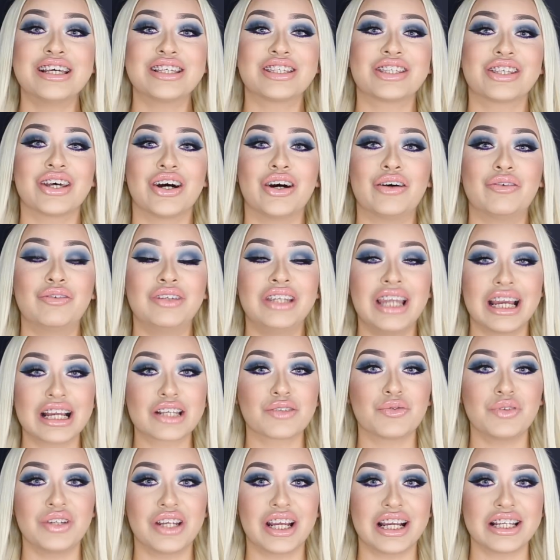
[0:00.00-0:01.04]
So
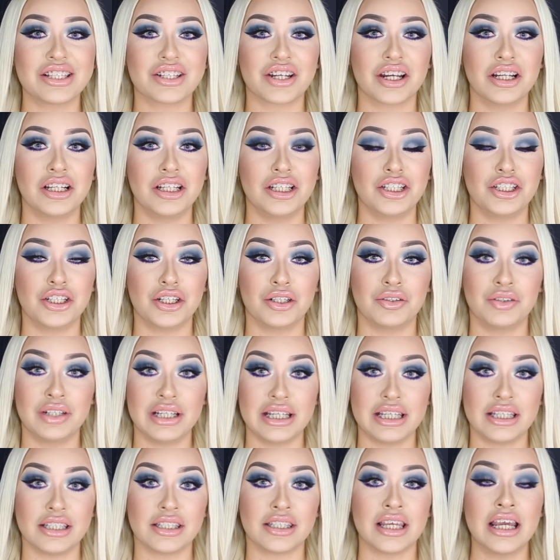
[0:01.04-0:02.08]
next, what you guys are going to do
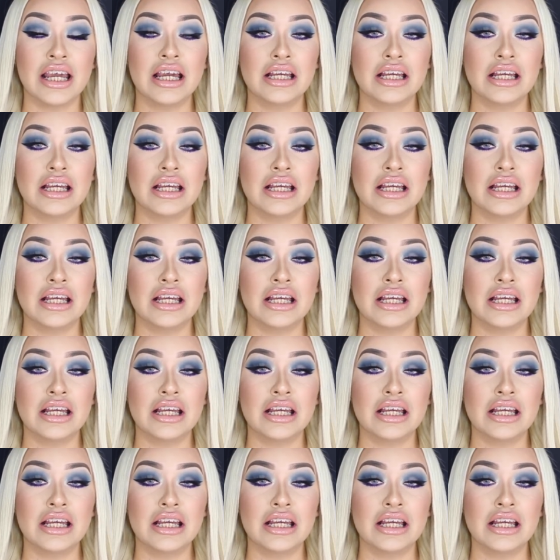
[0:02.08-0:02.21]
is